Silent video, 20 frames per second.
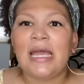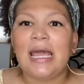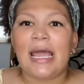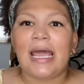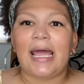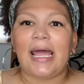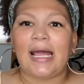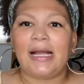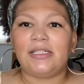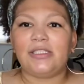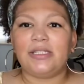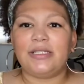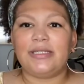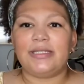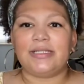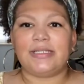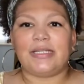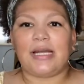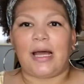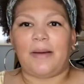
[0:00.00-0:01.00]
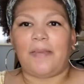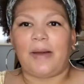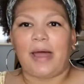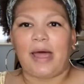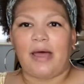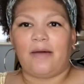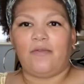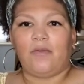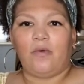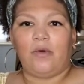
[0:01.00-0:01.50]
And actually this top I
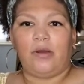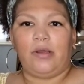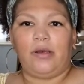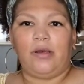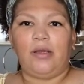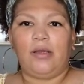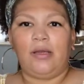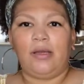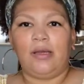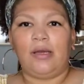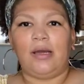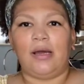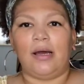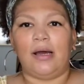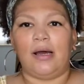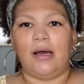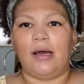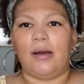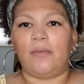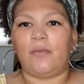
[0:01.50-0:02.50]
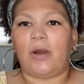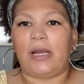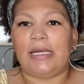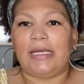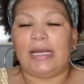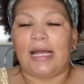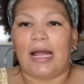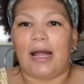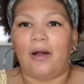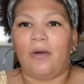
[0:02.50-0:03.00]
have on right
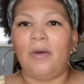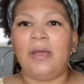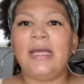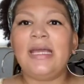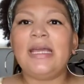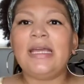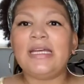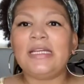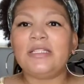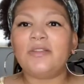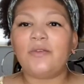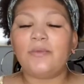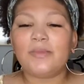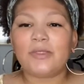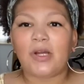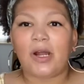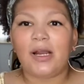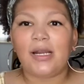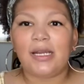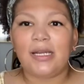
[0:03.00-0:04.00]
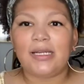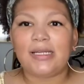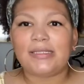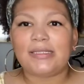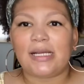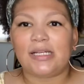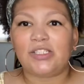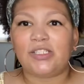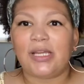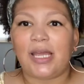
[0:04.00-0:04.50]
now is from Target.
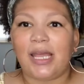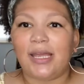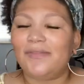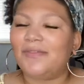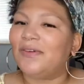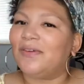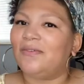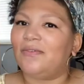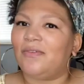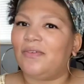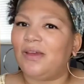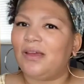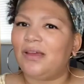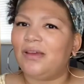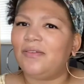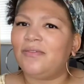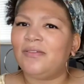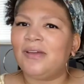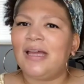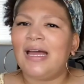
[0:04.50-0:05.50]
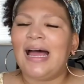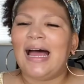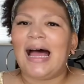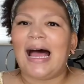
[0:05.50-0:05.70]
It's actually Ava and Viv.